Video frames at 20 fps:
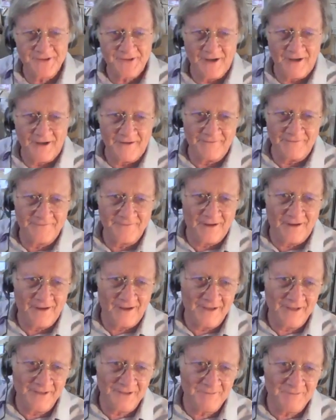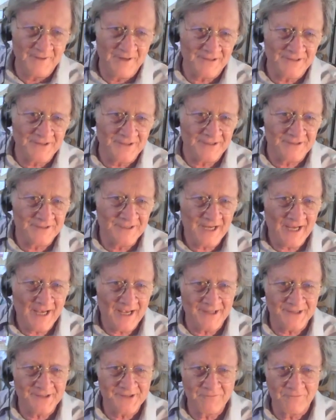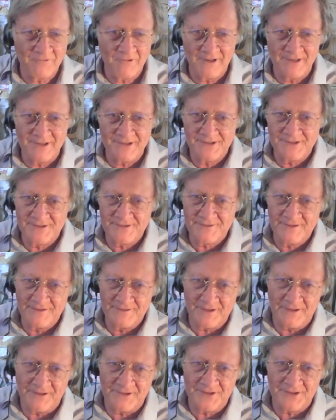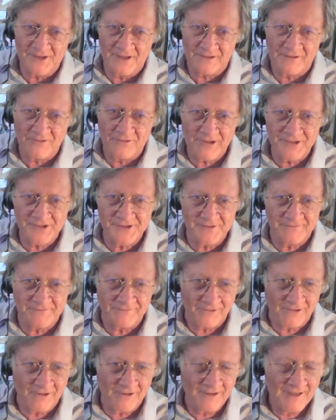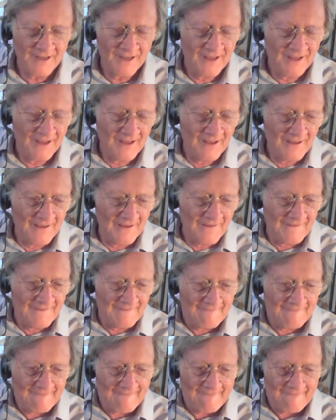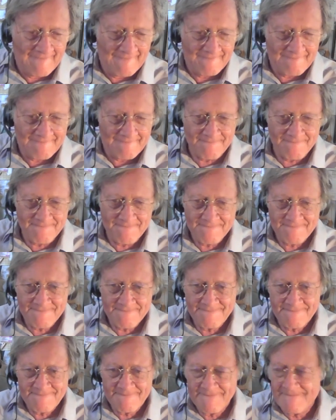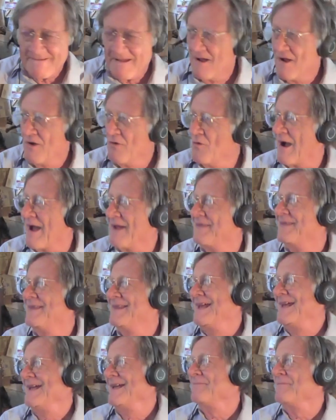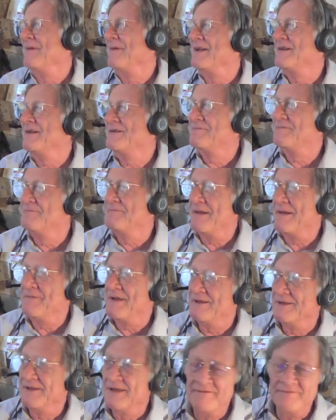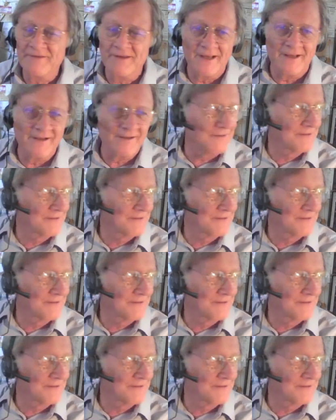of uh, his marriage to Tess was their son Christopher, um, who I think may may be living